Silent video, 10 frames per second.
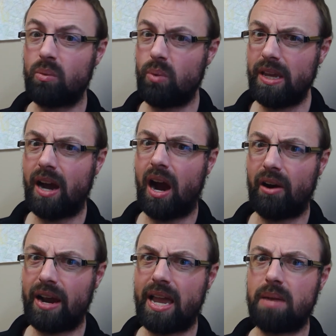We
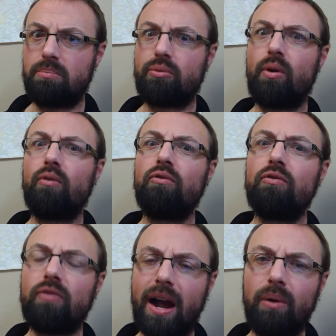are a
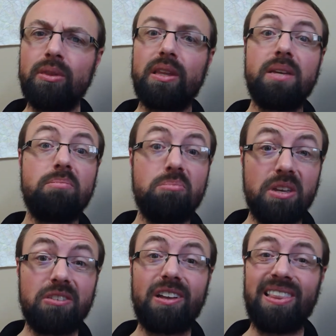profoundly
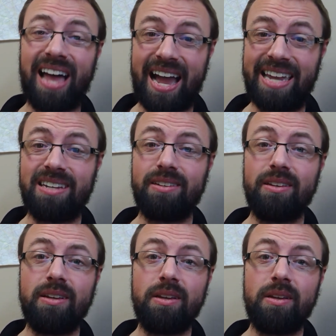misaligned
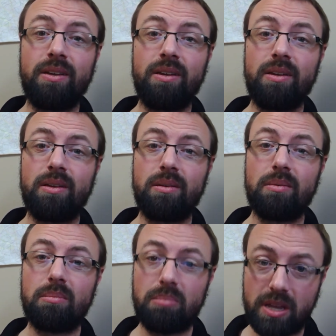
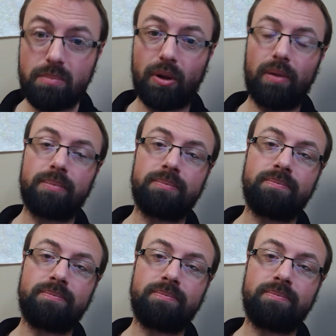people.